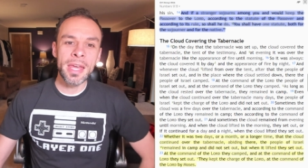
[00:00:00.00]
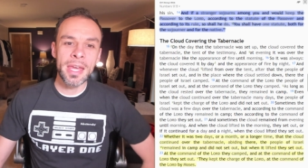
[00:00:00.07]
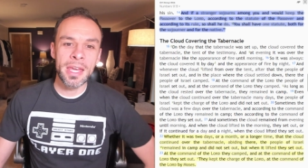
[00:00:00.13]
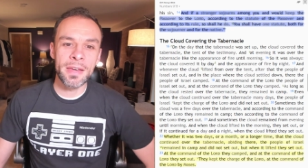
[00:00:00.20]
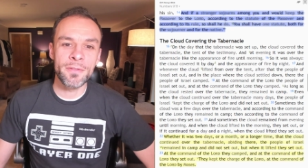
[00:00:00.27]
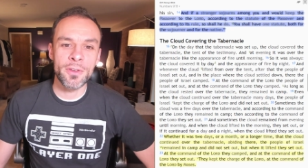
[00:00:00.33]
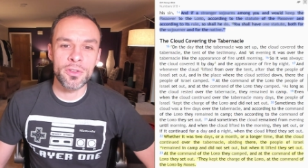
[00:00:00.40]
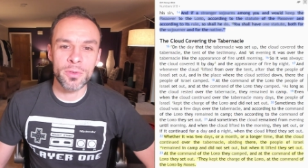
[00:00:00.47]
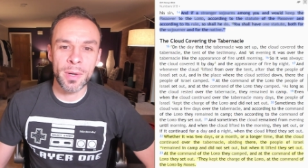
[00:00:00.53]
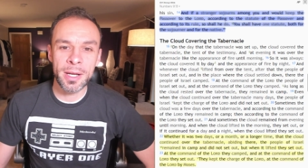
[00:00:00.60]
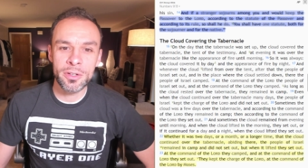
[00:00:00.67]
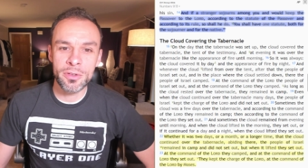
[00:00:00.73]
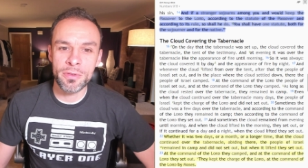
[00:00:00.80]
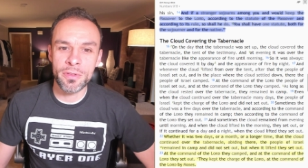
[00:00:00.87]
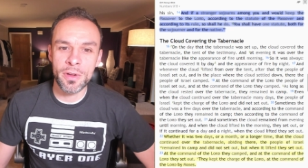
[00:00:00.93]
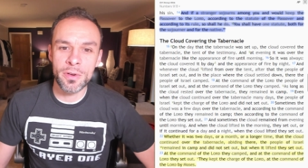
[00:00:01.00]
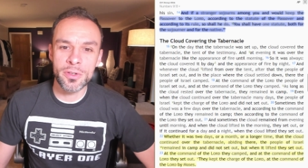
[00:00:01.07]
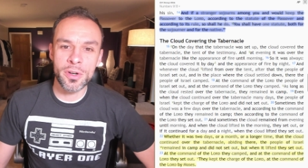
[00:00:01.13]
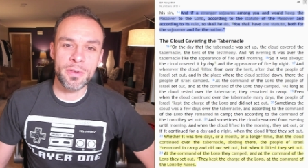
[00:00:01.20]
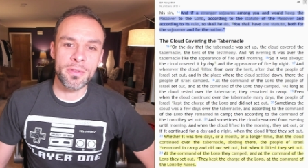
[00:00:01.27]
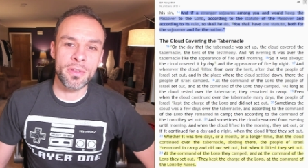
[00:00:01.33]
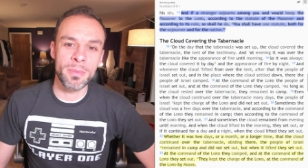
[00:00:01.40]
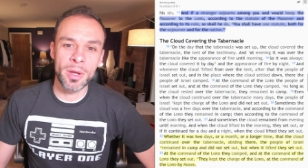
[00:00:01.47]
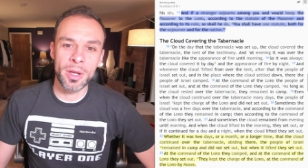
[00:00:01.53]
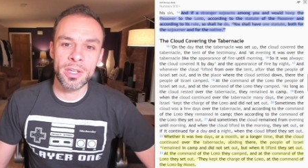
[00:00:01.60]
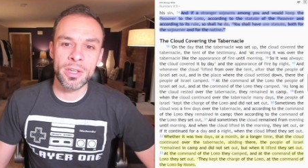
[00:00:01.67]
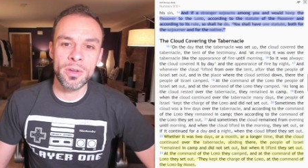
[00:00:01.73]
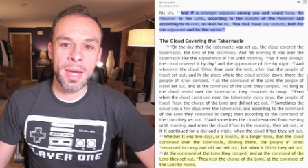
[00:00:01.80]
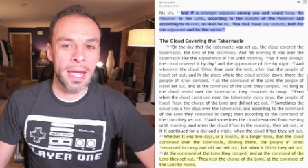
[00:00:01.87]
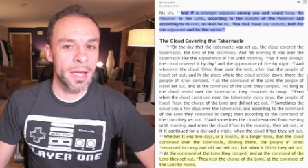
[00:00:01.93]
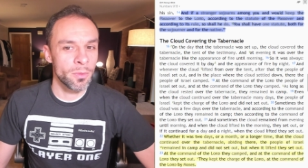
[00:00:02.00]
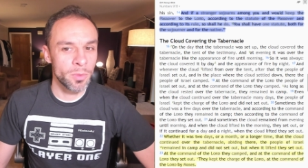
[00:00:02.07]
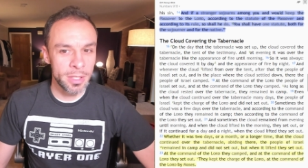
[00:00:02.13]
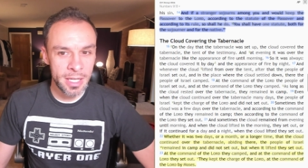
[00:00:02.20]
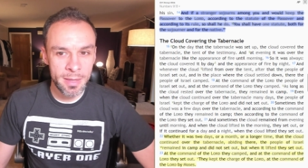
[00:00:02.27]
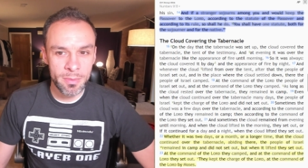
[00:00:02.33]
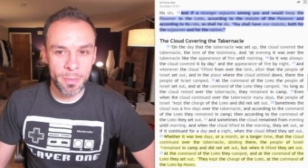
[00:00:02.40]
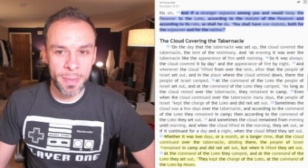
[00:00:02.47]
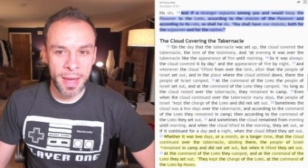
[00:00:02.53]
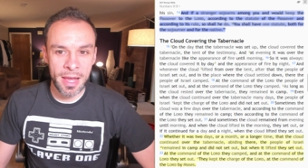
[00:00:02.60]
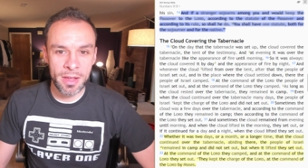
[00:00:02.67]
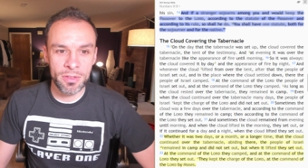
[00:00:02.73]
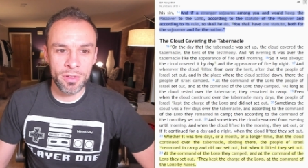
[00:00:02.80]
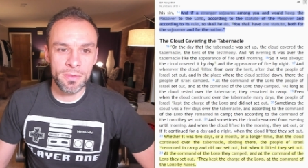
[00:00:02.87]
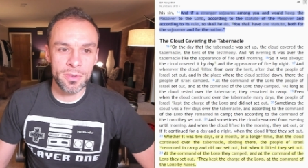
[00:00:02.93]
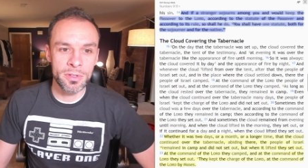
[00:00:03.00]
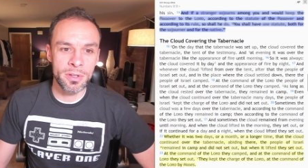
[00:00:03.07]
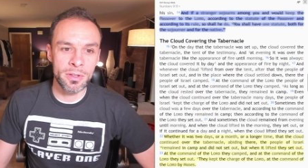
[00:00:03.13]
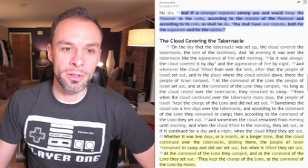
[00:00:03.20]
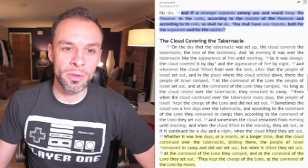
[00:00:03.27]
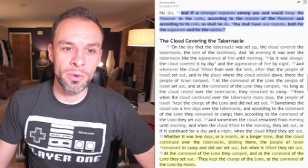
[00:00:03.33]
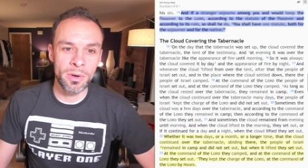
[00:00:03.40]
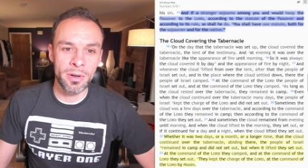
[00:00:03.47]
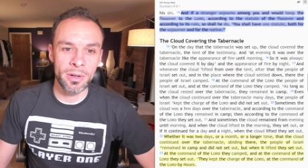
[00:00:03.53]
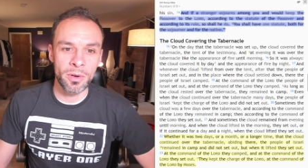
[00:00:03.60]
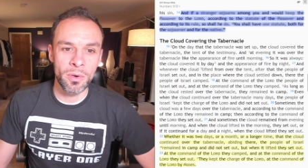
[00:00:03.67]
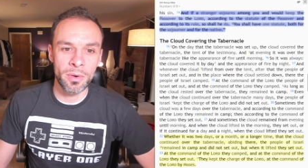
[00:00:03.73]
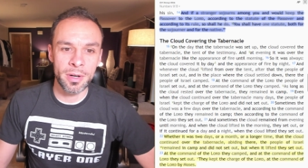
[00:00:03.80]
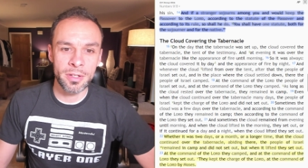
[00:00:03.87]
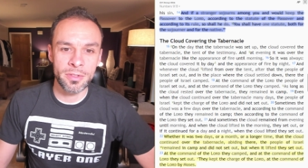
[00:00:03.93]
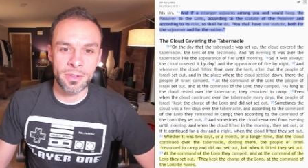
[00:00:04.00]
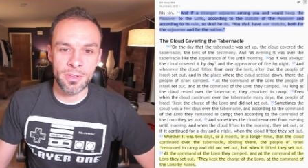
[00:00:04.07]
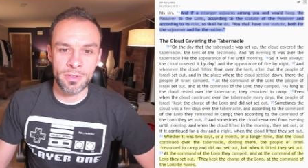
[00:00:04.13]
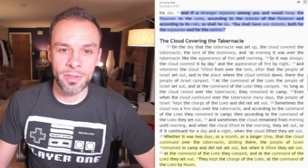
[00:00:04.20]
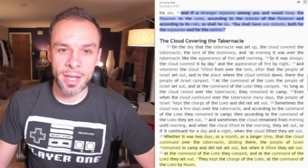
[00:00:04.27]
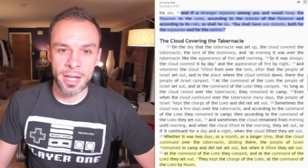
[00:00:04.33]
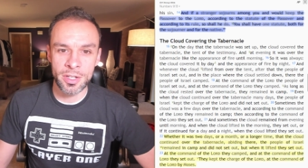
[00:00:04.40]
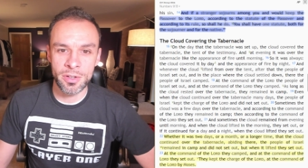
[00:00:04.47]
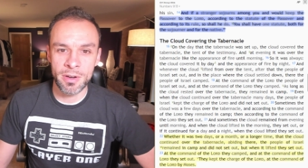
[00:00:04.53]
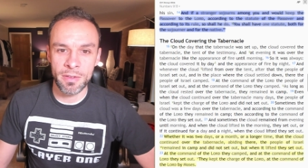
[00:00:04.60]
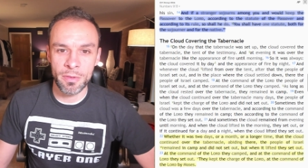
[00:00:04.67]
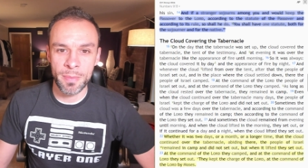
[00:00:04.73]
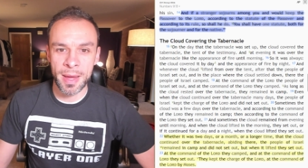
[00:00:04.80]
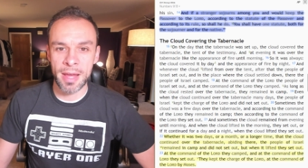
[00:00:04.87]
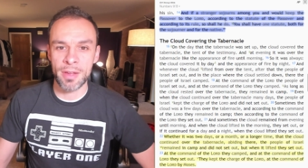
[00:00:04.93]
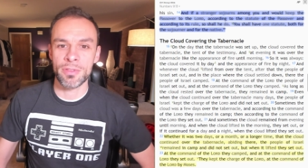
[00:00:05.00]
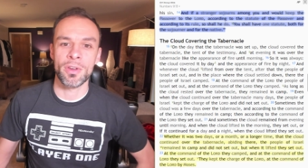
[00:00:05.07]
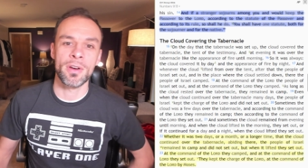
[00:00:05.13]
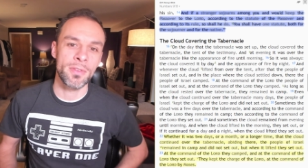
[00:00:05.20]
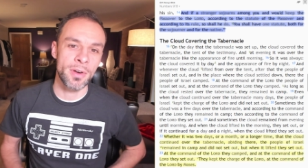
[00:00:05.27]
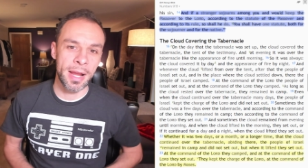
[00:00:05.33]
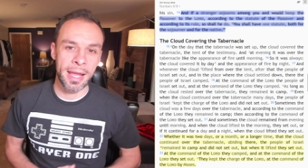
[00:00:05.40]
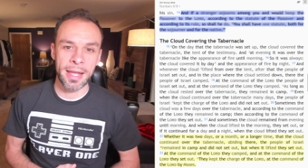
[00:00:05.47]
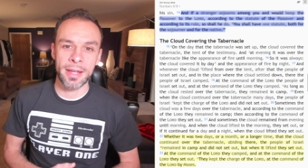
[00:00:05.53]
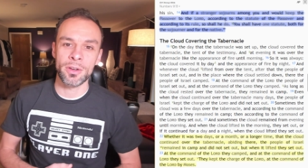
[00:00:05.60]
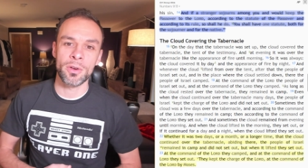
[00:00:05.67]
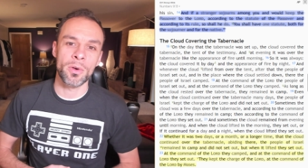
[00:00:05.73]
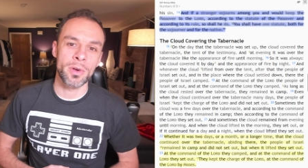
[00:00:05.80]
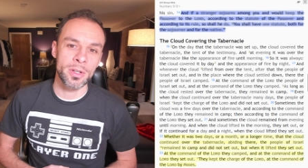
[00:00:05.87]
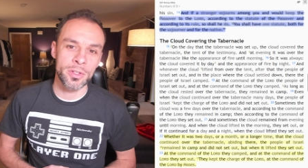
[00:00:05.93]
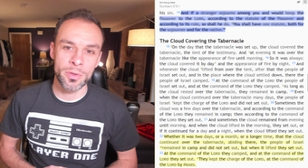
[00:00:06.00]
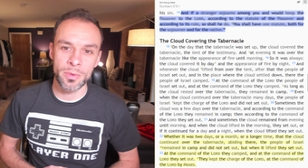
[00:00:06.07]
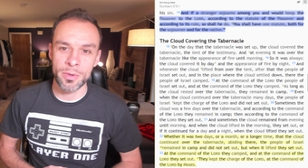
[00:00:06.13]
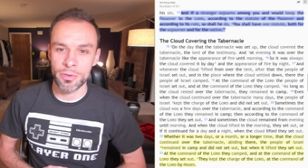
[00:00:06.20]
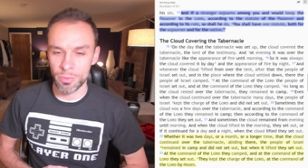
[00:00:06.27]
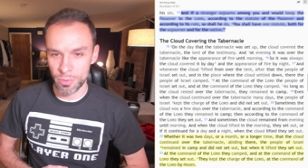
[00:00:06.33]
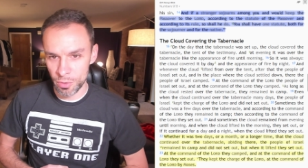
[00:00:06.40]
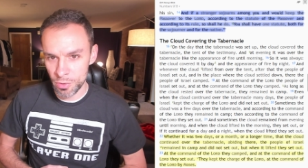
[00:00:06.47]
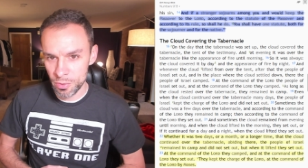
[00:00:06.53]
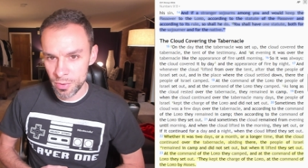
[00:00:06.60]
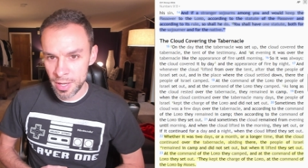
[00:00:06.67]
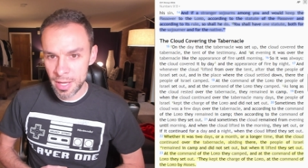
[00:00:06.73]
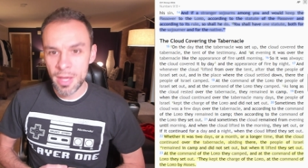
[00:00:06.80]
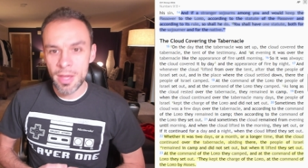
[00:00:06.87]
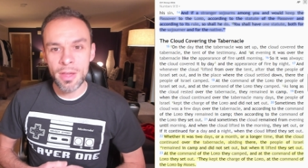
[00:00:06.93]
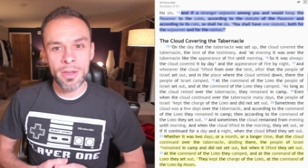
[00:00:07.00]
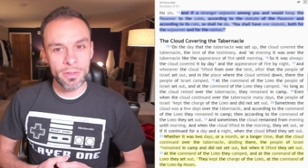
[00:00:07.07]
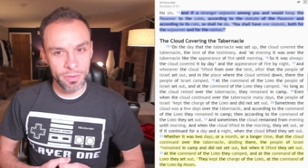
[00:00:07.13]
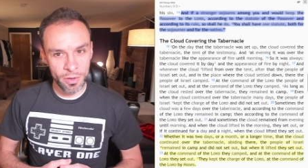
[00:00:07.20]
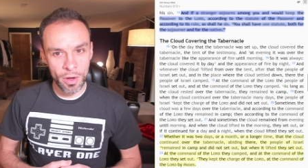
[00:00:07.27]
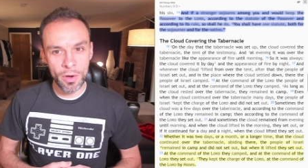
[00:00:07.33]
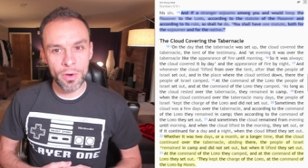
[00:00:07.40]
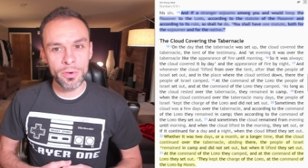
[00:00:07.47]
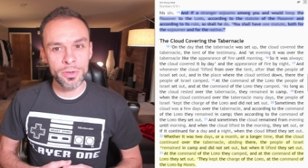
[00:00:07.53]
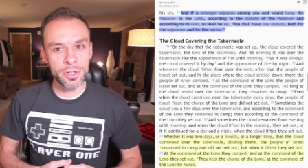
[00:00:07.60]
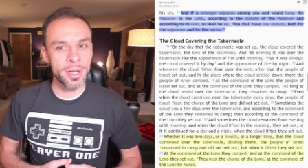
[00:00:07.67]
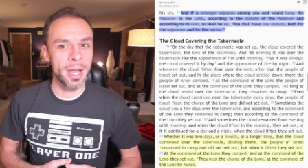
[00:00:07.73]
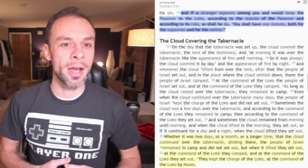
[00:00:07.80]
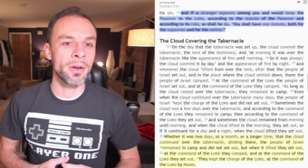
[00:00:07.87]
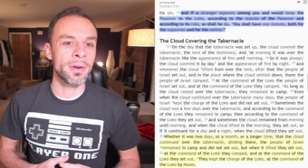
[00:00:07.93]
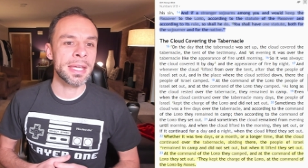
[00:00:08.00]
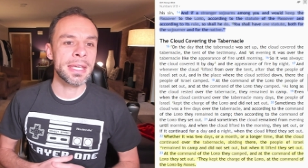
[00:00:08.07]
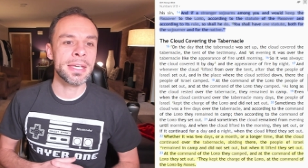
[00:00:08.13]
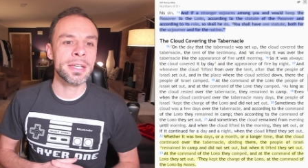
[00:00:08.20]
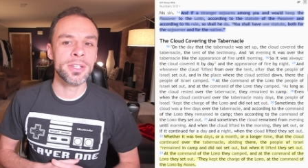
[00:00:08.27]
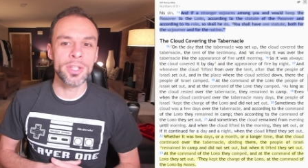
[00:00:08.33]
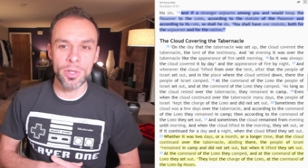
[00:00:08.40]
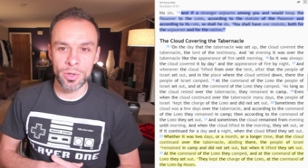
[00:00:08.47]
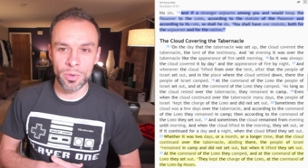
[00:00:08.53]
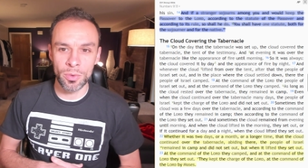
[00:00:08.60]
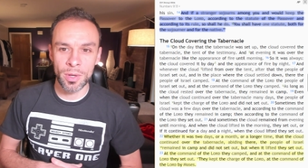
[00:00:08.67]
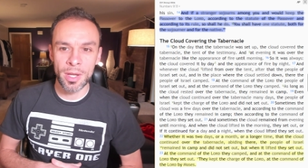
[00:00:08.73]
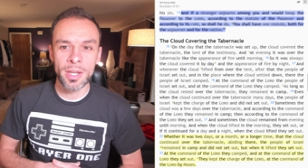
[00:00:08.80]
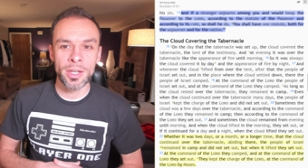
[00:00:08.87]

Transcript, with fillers: If a stranger sojourns among you and would keep the Passover to the Lord according to the statute of the Passover and according to its rule, so shall he do.